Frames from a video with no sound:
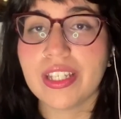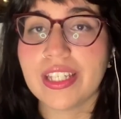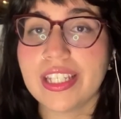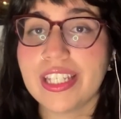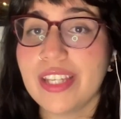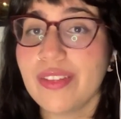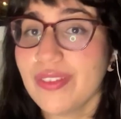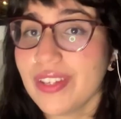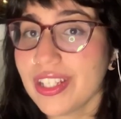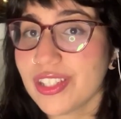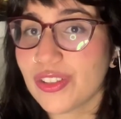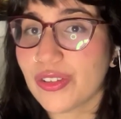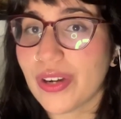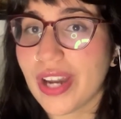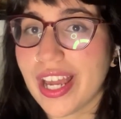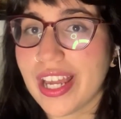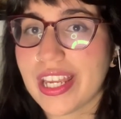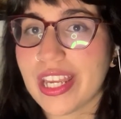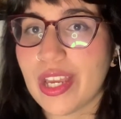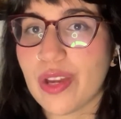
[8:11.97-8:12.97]
Give it a
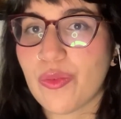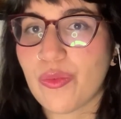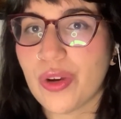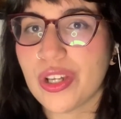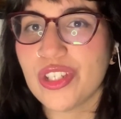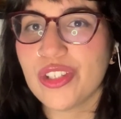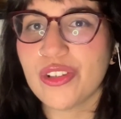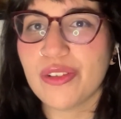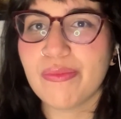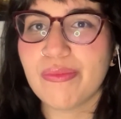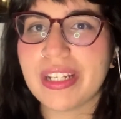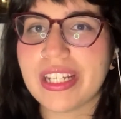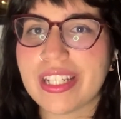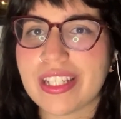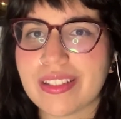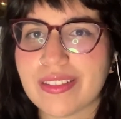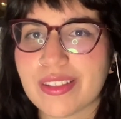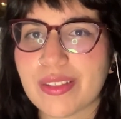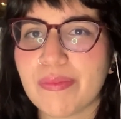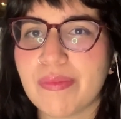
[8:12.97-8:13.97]
try and watch your
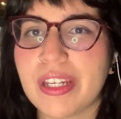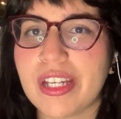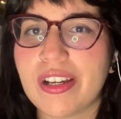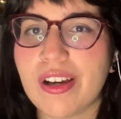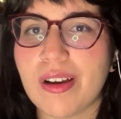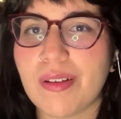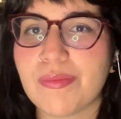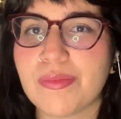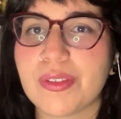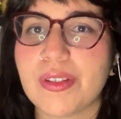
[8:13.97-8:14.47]
meetings become